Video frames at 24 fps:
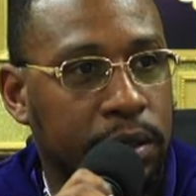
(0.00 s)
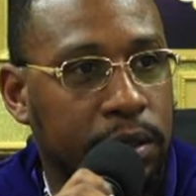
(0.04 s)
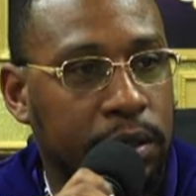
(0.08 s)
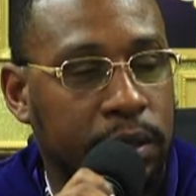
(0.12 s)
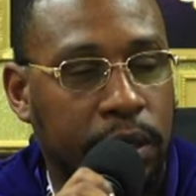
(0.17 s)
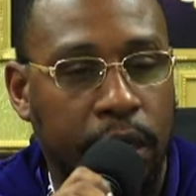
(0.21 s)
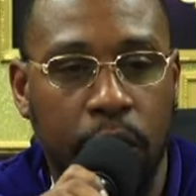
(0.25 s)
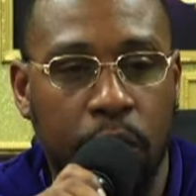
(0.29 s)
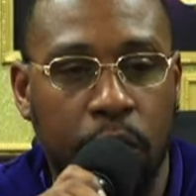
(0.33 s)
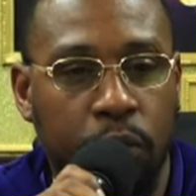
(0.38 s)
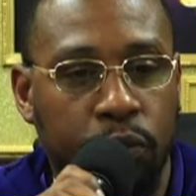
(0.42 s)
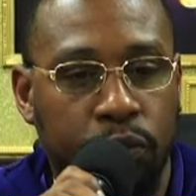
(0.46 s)

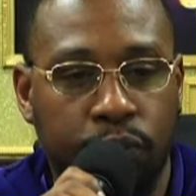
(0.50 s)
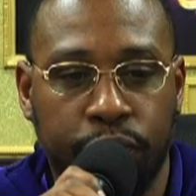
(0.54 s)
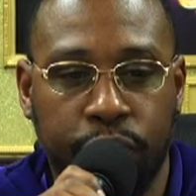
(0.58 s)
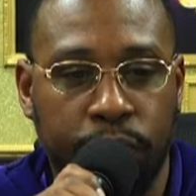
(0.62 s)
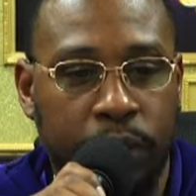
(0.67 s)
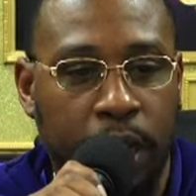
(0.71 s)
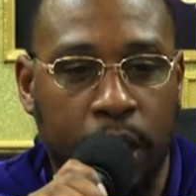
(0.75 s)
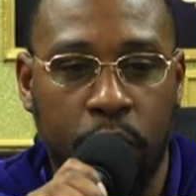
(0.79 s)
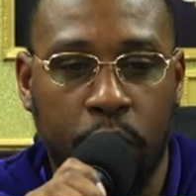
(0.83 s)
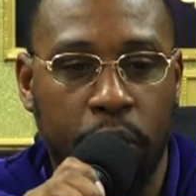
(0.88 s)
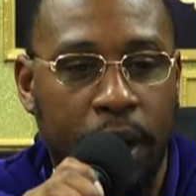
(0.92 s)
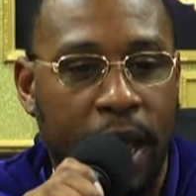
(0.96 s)
They don't
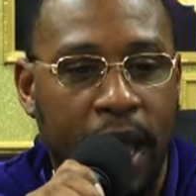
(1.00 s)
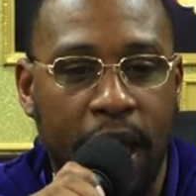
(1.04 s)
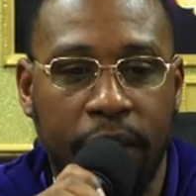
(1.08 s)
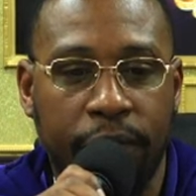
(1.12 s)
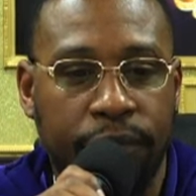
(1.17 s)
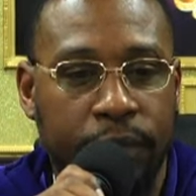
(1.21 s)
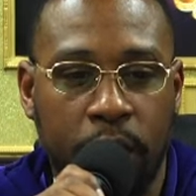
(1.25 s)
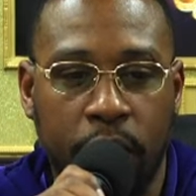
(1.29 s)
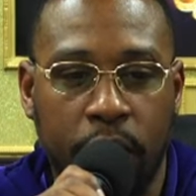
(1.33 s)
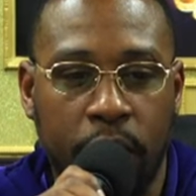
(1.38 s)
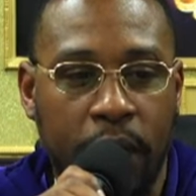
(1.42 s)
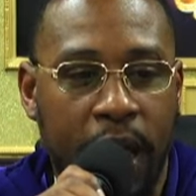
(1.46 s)
they don't have
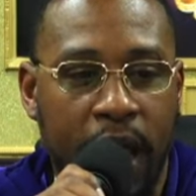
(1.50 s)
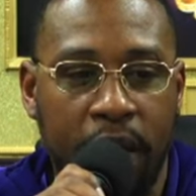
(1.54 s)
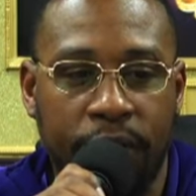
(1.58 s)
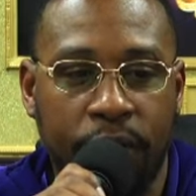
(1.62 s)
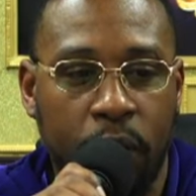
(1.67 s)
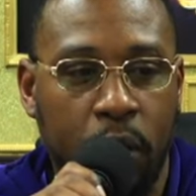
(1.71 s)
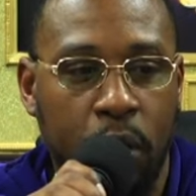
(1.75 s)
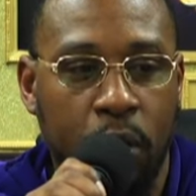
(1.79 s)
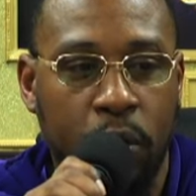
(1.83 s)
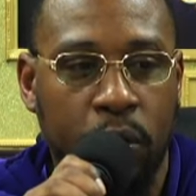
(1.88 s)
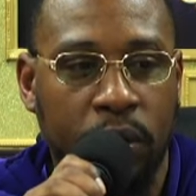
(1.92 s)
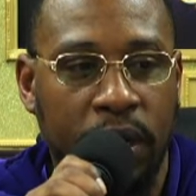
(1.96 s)
they don't have
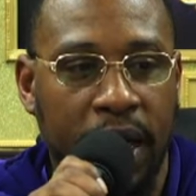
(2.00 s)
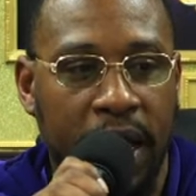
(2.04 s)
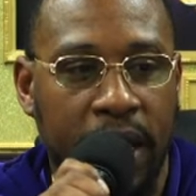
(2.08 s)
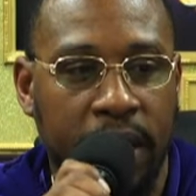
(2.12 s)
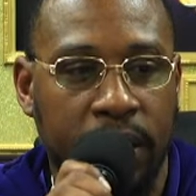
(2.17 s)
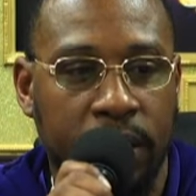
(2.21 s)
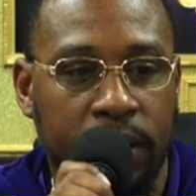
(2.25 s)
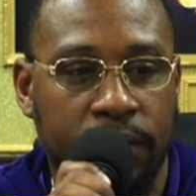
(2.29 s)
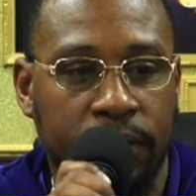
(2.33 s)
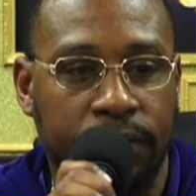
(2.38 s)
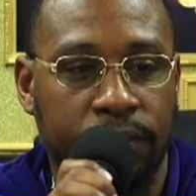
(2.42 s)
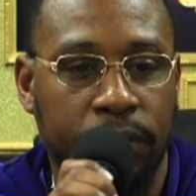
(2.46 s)
a whole lot
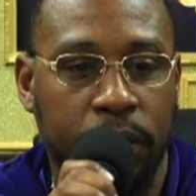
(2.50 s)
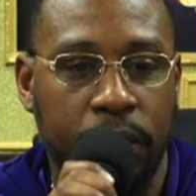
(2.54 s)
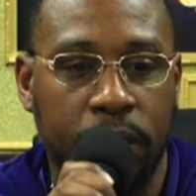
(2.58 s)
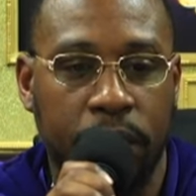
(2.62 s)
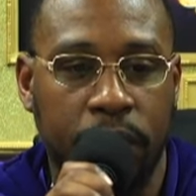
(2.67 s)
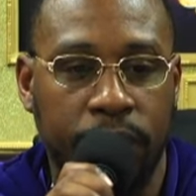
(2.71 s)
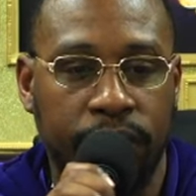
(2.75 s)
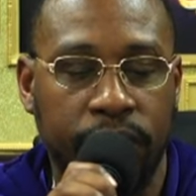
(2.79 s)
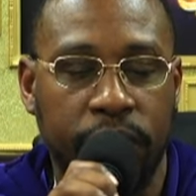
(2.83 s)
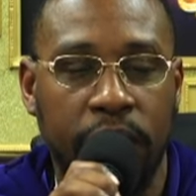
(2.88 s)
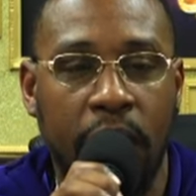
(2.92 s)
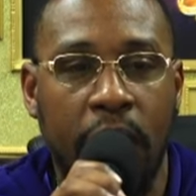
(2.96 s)
of,
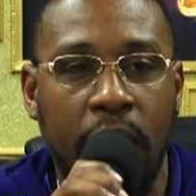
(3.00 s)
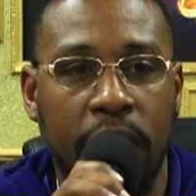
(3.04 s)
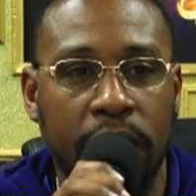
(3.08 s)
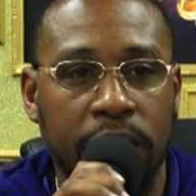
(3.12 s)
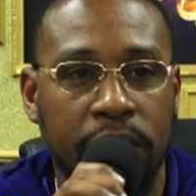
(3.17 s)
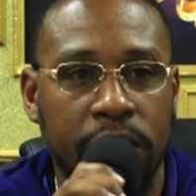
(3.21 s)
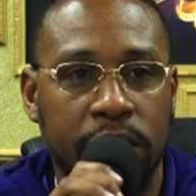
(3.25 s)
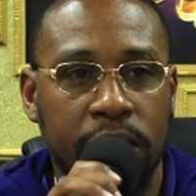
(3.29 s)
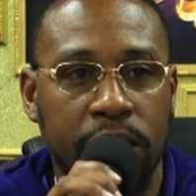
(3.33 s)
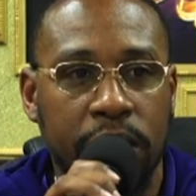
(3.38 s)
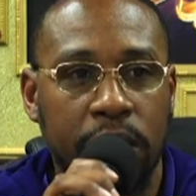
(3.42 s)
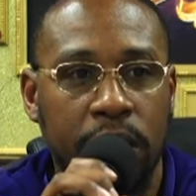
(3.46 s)
of
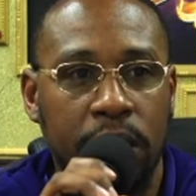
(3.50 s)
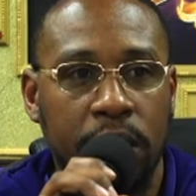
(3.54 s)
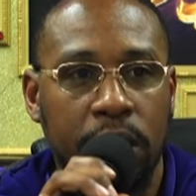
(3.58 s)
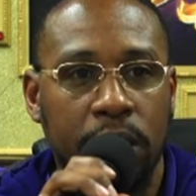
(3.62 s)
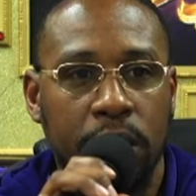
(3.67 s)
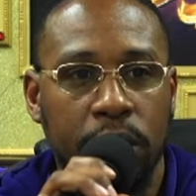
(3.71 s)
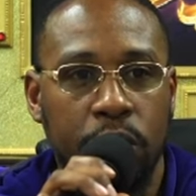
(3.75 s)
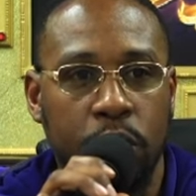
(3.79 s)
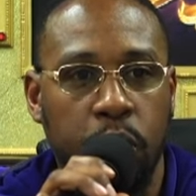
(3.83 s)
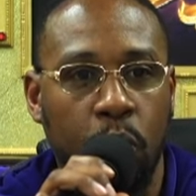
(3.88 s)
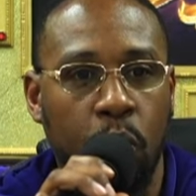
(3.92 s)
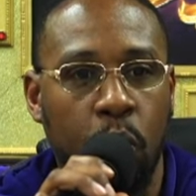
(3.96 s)
knowledge
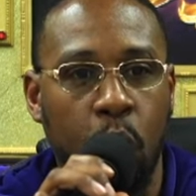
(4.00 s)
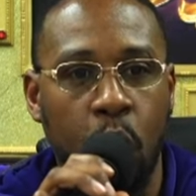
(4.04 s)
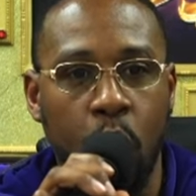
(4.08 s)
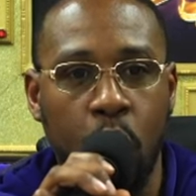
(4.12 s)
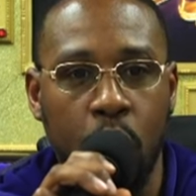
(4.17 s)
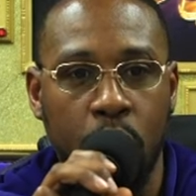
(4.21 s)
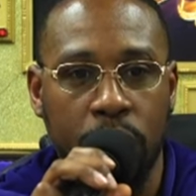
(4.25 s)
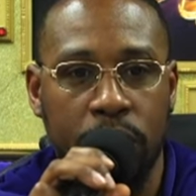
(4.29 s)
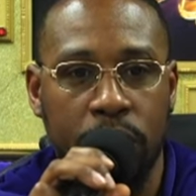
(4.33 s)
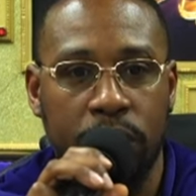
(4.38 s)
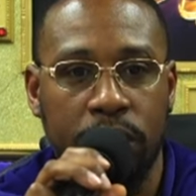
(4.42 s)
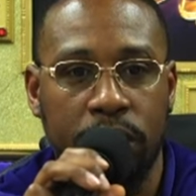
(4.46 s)

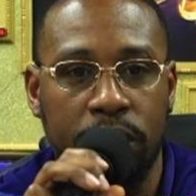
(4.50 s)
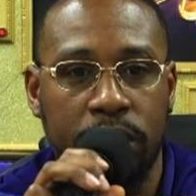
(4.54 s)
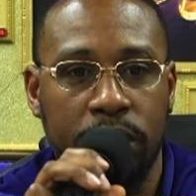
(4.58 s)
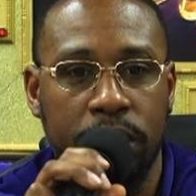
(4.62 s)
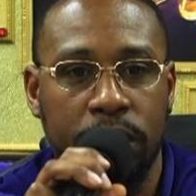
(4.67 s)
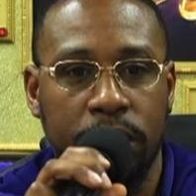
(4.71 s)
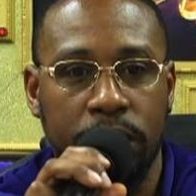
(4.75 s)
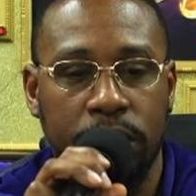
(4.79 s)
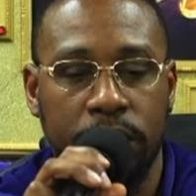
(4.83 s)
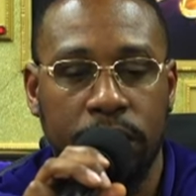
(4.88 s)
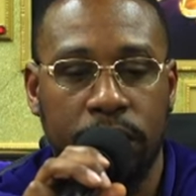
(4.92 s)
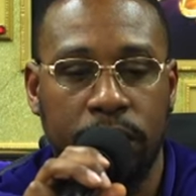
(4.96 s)
towards
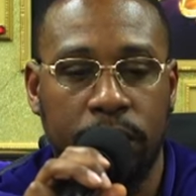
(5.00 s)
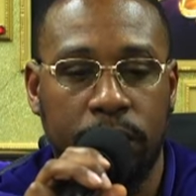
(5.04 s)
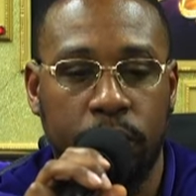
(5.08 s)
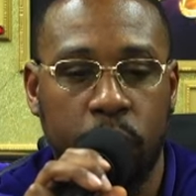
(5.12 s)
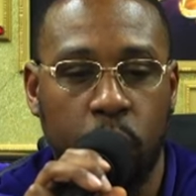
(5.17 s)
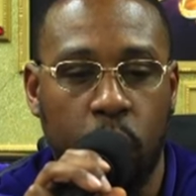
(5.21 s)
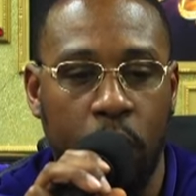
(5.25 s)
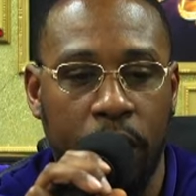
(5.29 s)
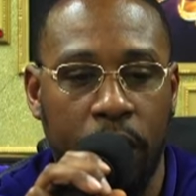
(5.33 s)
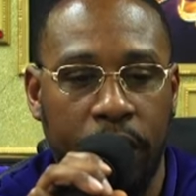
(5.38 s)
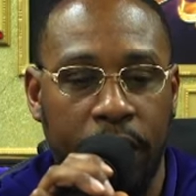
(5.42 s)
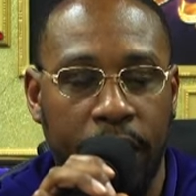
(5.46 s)

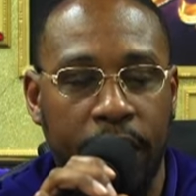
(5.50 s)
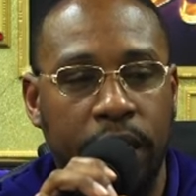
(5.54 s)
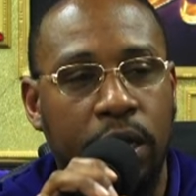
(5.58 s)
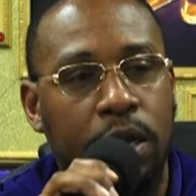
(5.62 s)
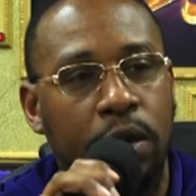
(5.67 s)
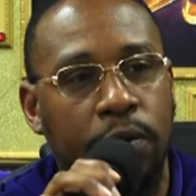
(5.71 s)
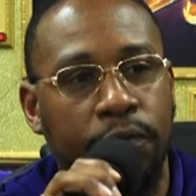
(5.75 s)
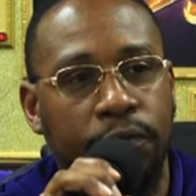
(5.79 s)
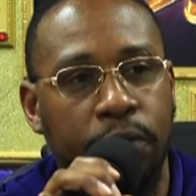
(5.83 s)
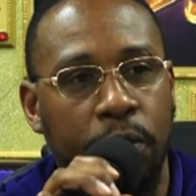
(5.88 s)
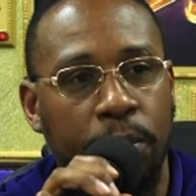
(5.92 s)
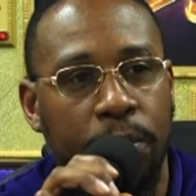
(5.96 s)
where they
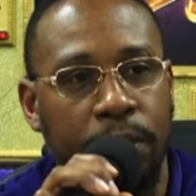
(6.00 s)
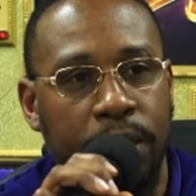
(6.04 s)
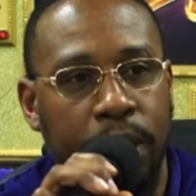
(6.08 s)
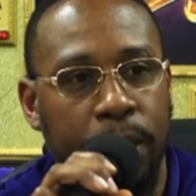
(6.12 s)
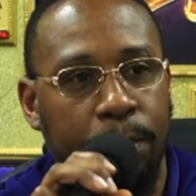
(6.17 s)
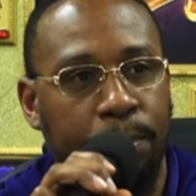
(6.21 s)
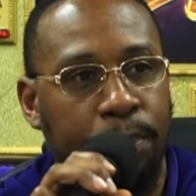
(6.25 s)
come from and their